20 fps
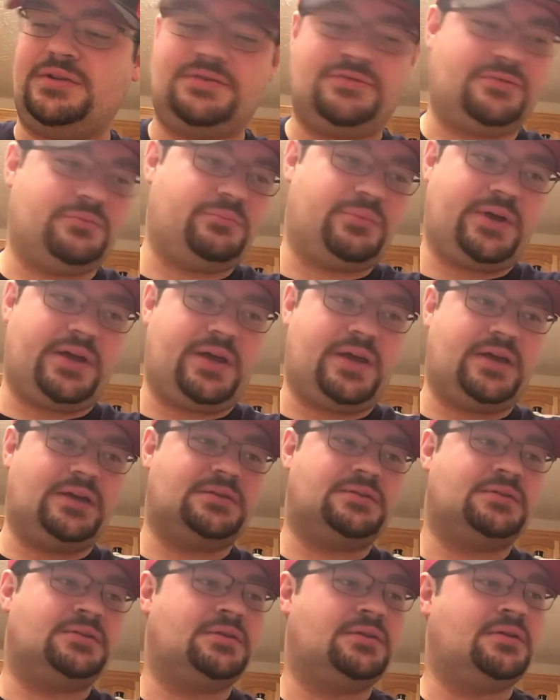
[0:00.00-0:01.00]
from
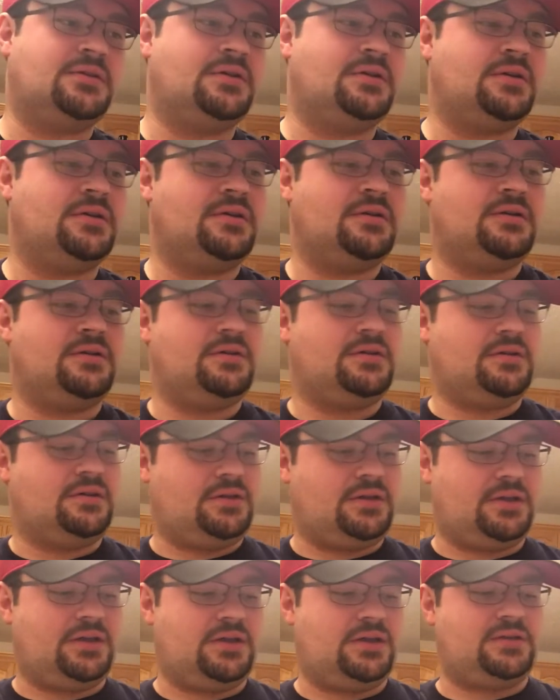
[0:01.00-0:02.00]
packs.
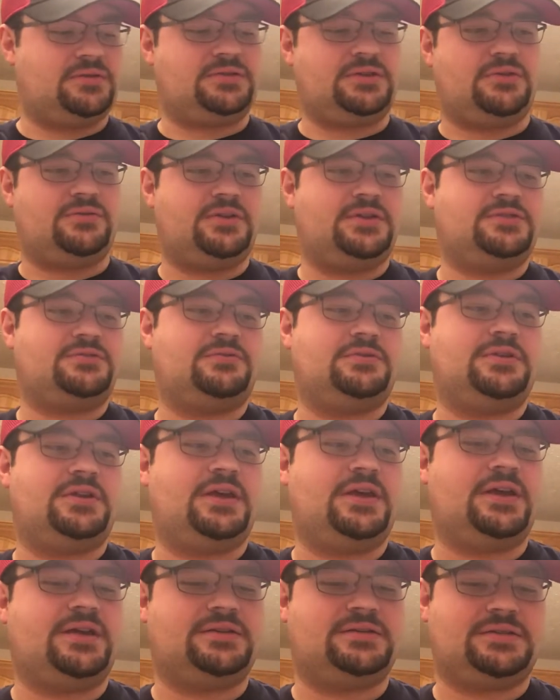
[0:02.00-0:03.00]
I'll show this one
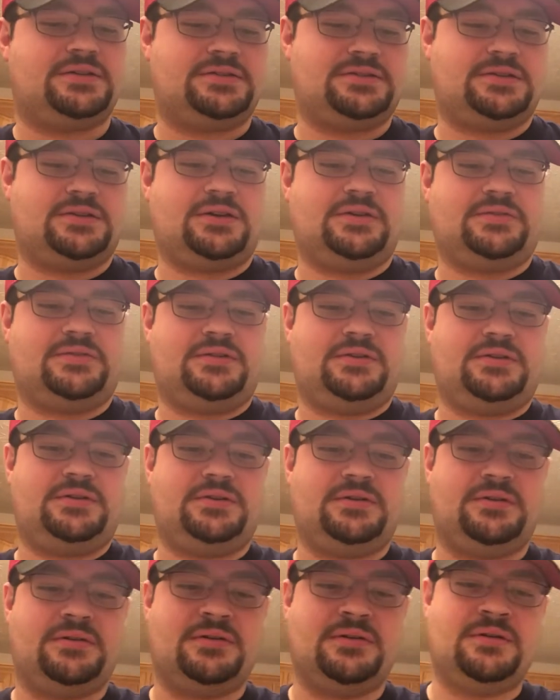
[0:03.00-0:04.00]
next. It's not the
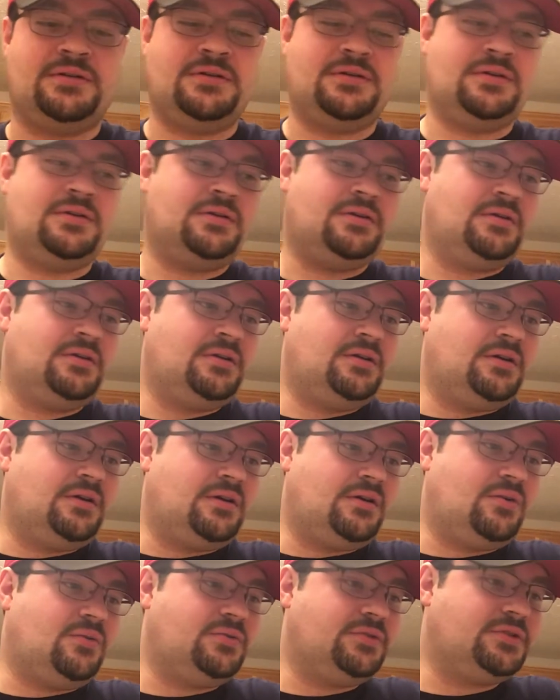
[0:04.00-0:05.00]

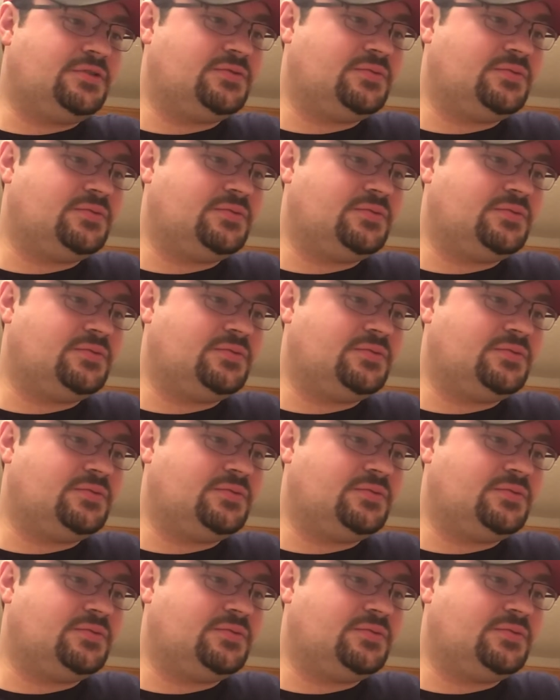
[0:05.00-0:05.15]
oldest